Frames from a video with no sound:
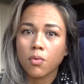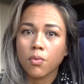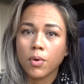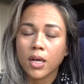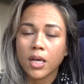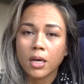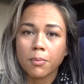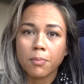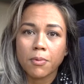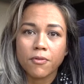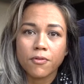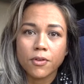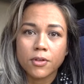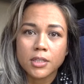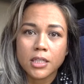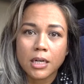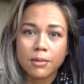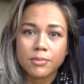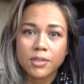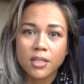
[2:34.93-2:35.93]
wake up a few
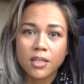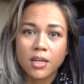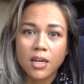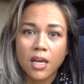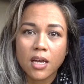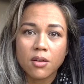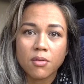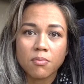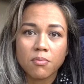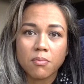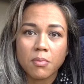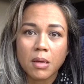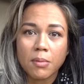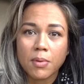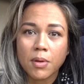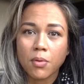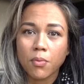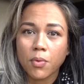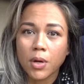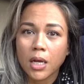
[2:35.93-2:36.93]
times in the night,
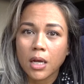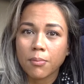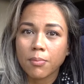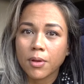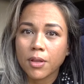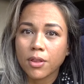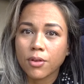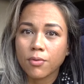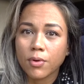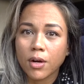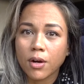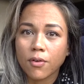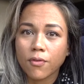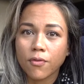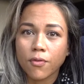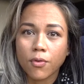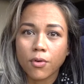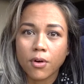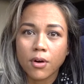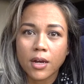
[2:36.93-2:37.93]
maybe wake up at three or
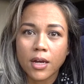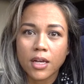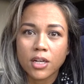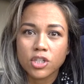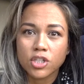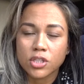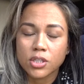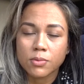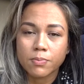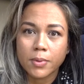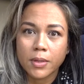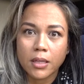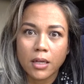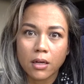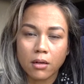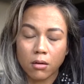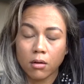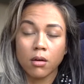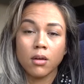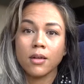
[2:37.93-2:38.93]
four and just be like,